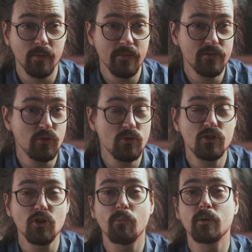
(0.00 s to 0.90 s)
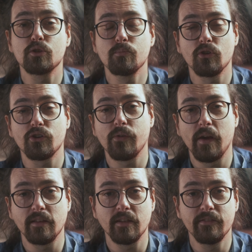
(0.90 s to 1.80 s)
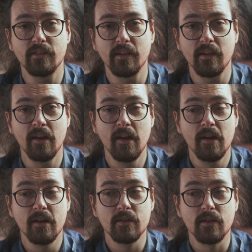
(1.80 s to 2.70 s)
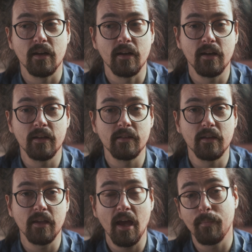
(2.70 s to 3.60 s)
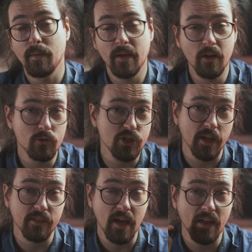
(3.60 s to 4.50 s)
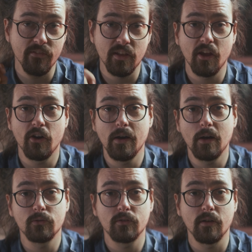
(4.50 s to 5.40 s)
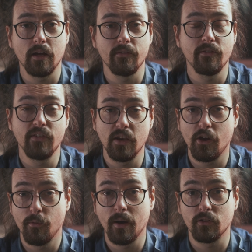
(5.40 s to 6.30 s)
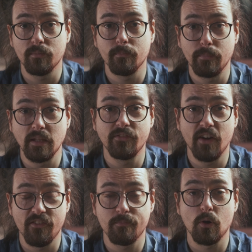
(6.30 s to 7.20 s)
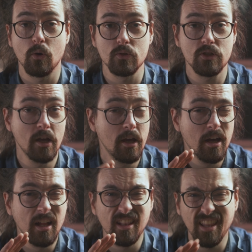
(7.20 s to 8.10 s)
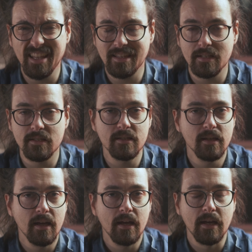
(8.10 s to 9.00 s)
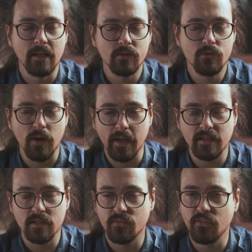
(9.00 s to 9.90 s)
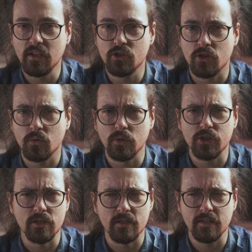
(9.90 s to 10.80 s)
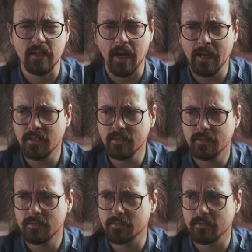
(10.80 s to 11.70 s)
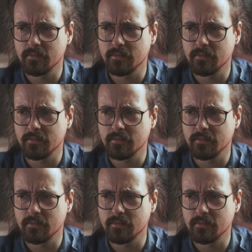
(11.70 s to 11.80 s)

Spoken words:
gives you so much more creativity. And yeah, maybe go check that video out. I have a video about the Mini 5 Pro's latest and greatest feature, which is kind of